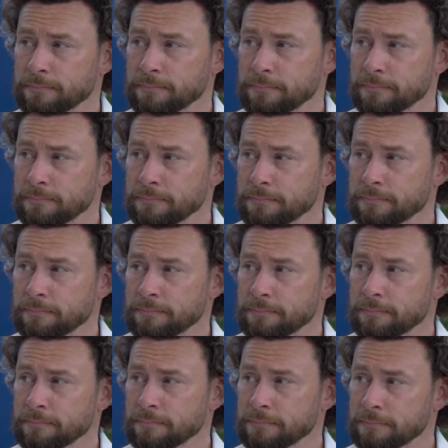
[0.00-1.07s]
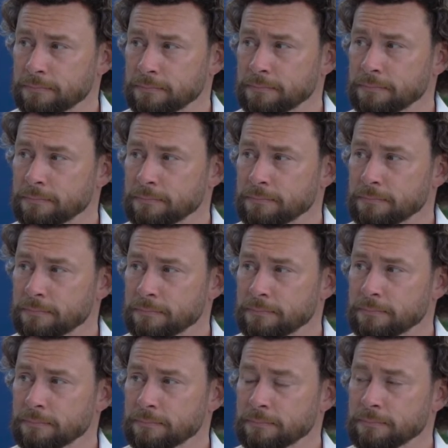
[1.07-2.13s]

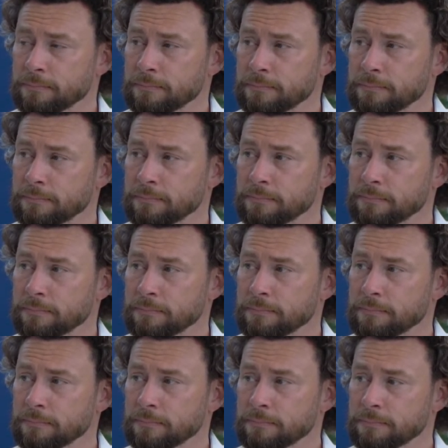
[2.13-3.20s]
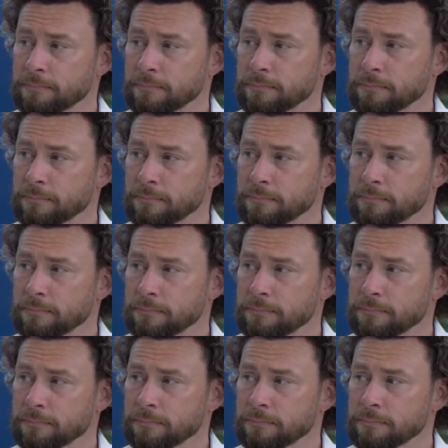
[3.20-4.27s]

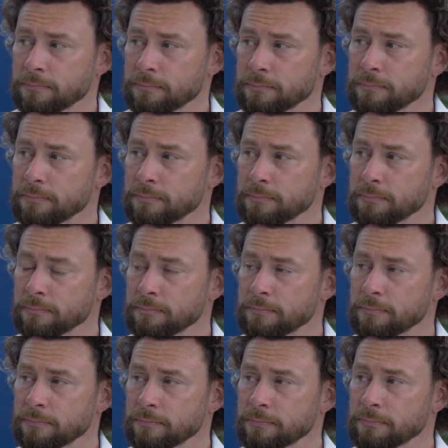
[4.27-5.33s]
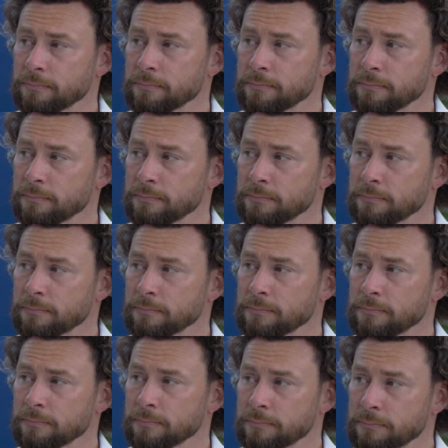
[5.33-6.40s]

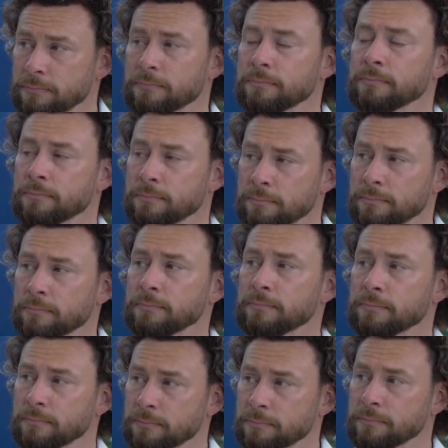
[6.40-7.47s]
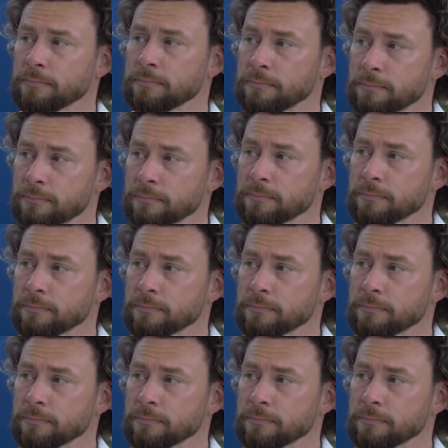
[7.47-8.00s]
This person isn't speaking.